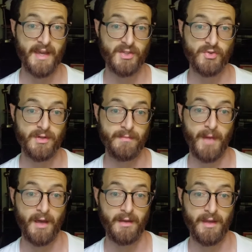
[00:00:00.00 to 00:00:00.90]

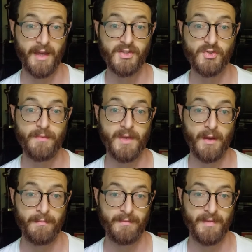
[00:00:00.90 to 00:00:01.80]

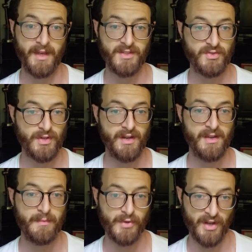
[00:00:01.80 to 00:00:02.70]

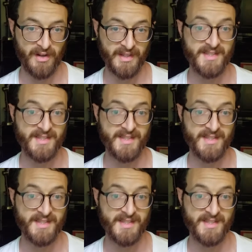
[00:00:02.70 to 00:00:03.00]
extraembryonic